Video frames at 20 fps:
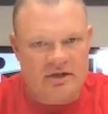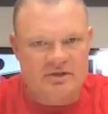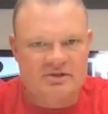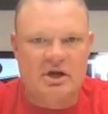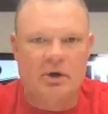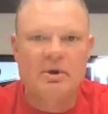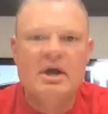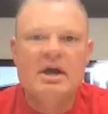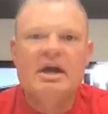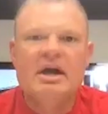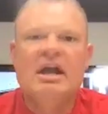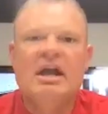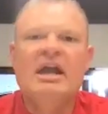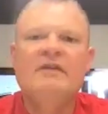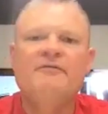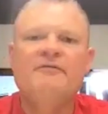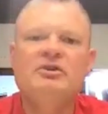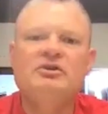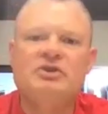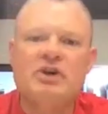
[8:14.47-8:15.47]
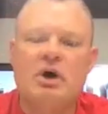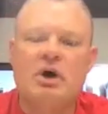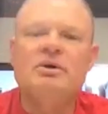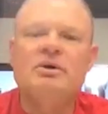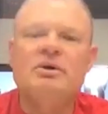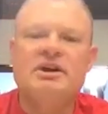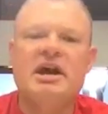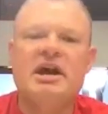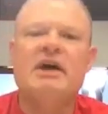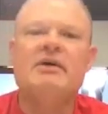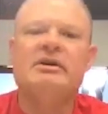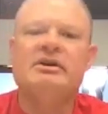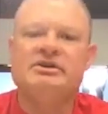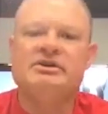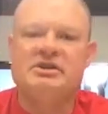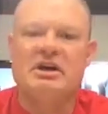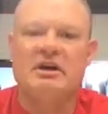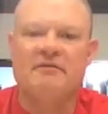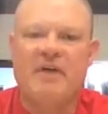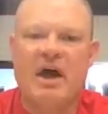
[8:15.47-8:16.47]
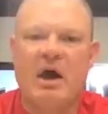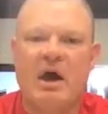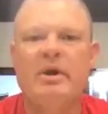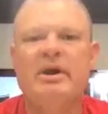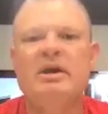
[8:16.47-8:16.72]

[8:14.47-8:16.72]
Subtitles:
So if you don't carry yourself that way,